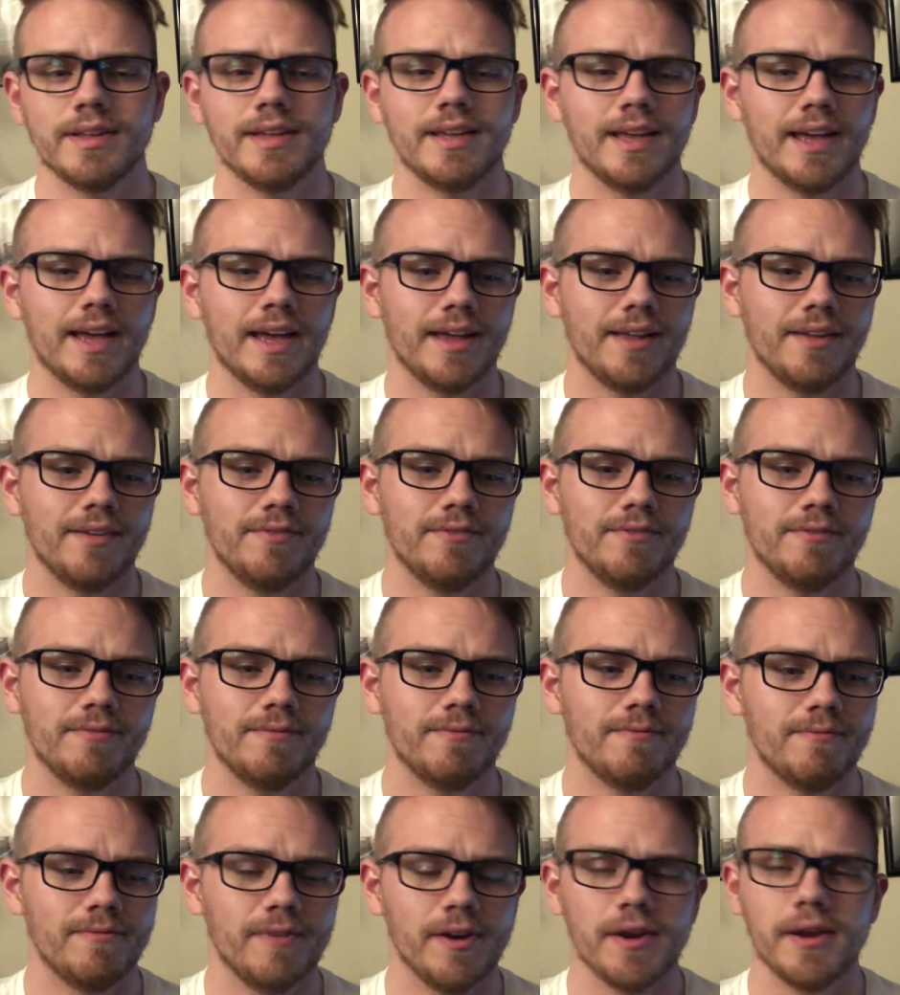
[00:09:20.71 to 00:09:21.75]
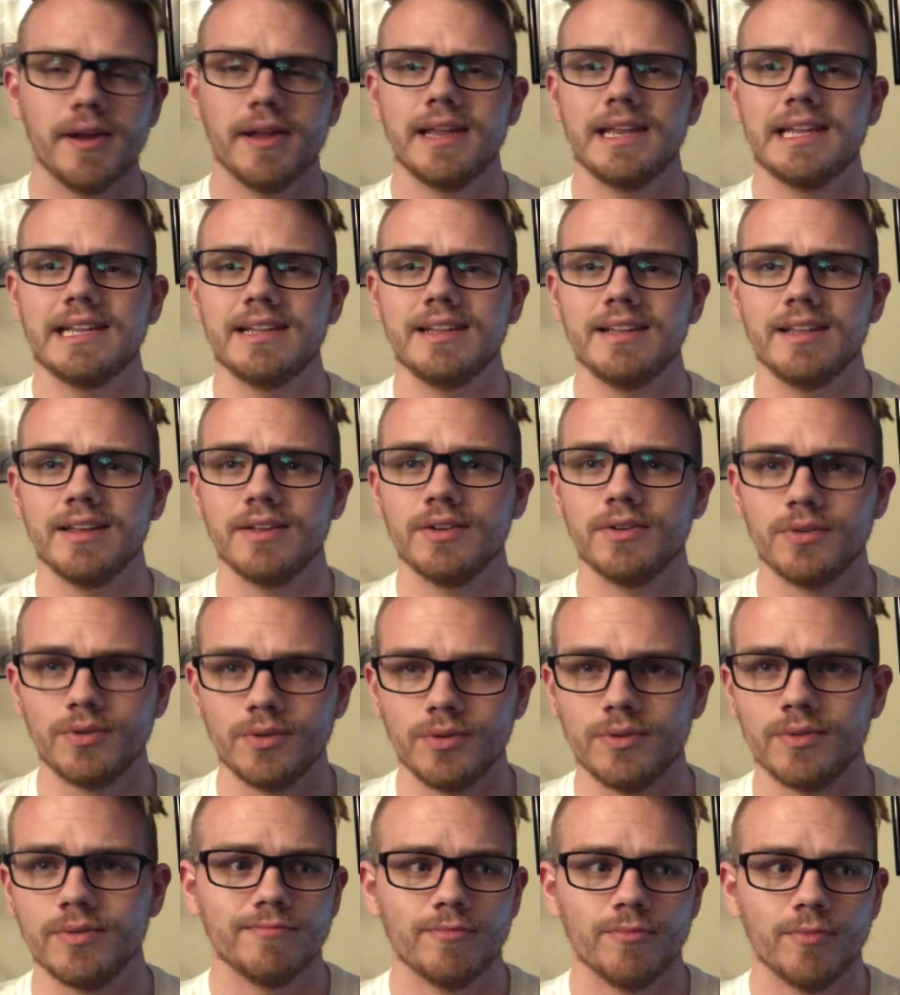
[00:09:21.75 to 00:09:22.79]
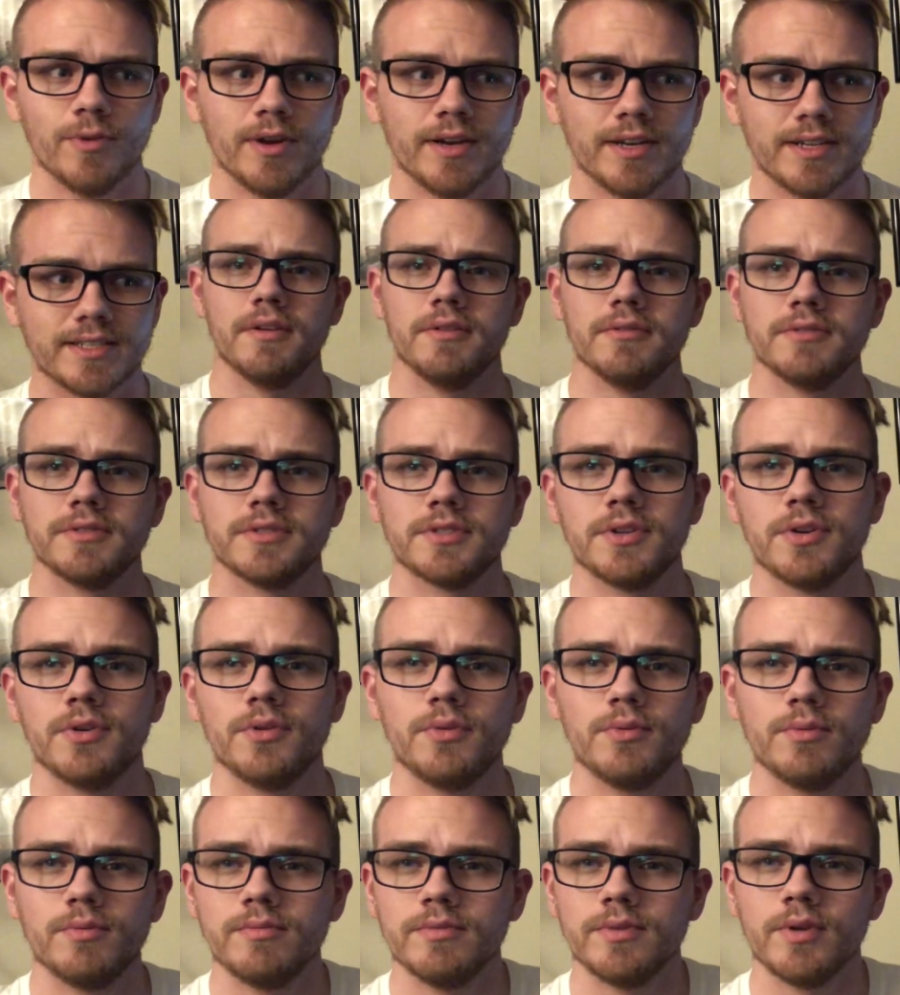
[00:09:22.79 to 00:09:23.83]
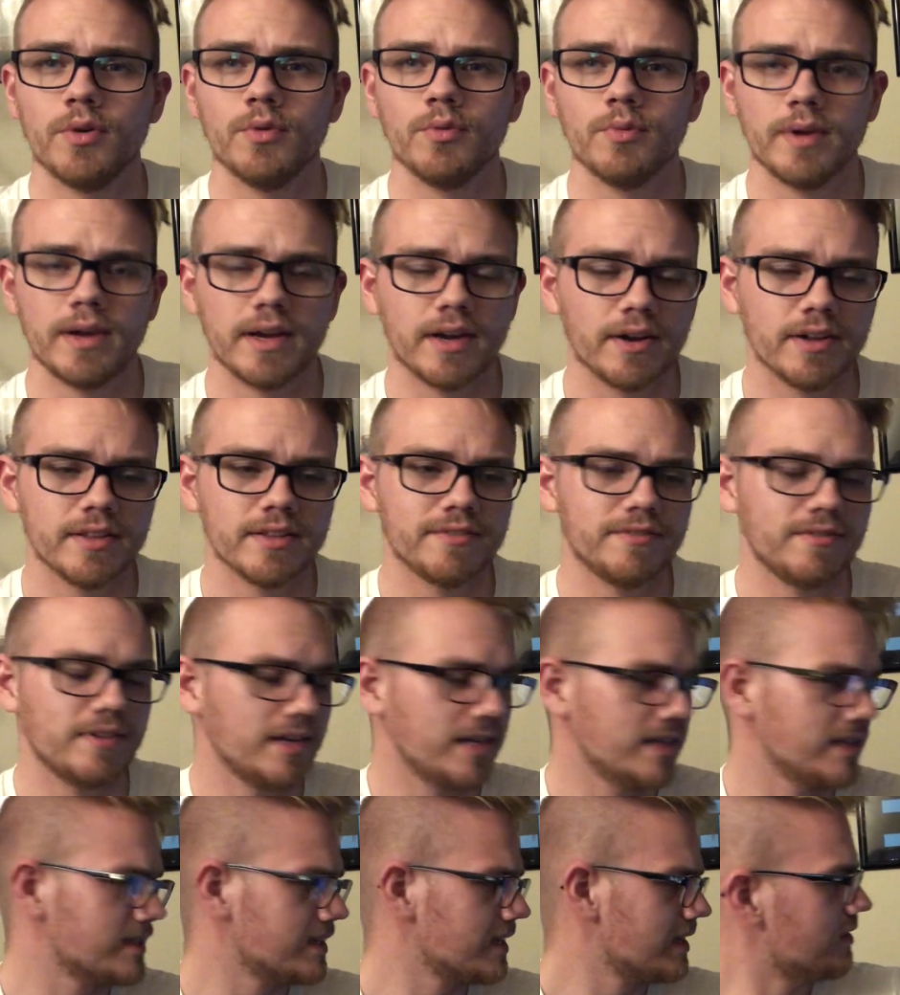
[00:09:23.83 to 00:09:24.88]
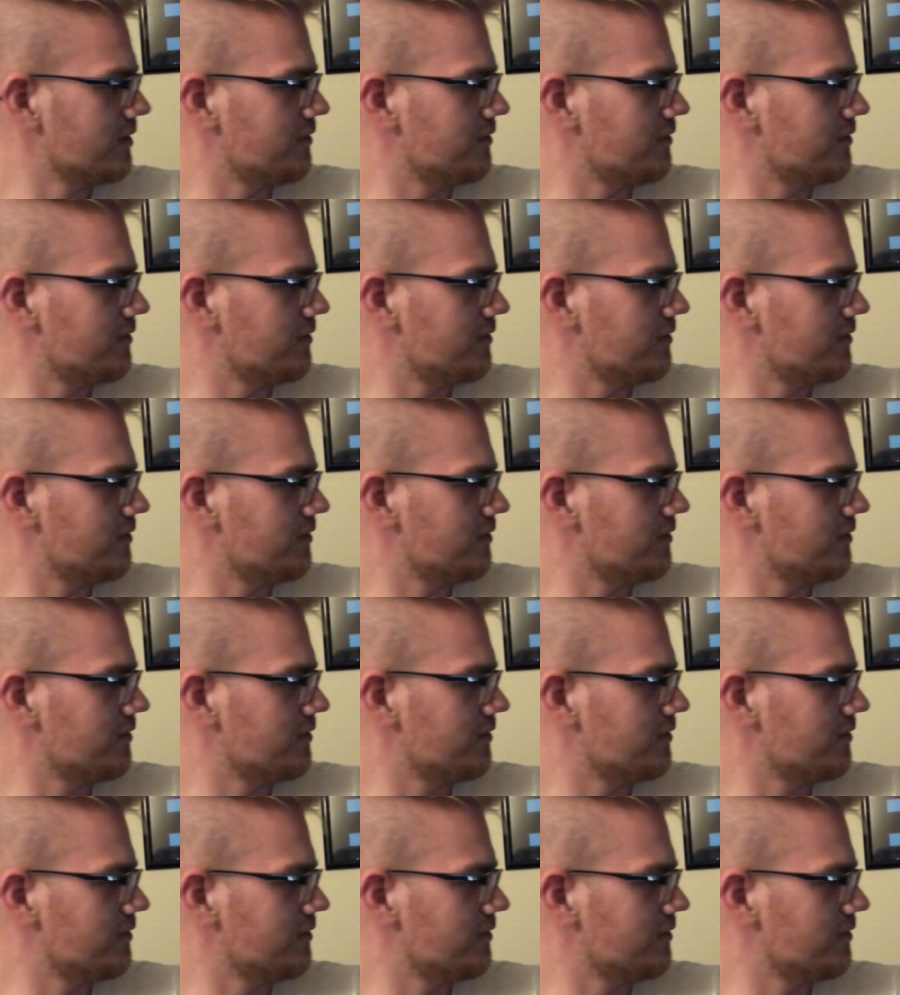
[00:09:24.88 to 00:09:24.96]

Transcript: It had very little rigs. There was no rig on the face.